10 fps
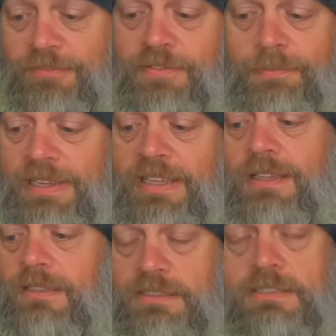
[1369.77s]
For me,
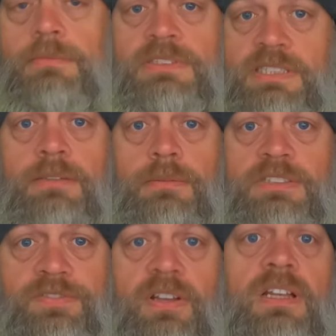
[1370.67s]
because it
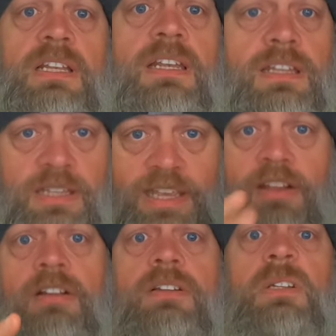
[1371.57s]
was fun, the
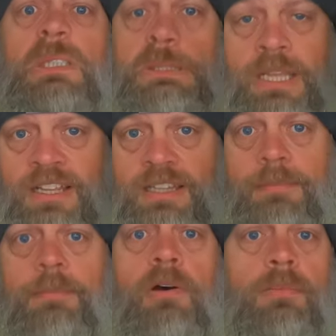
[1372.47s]
characters,
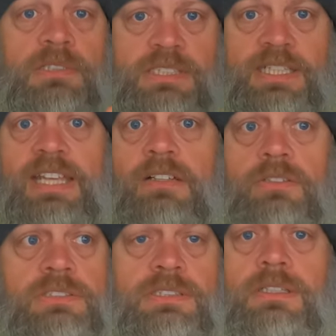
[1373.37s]
the moments, the
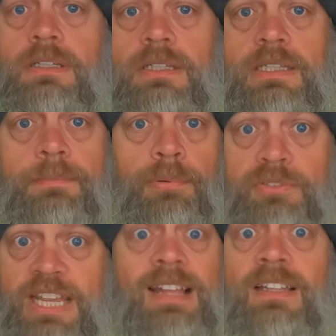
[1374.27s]
kills, the
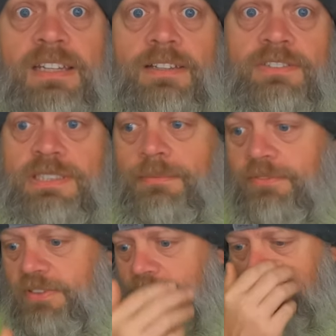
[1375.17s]
brutality of some
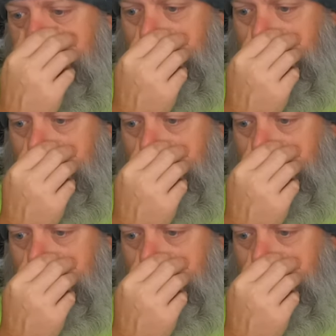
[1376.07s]
of it,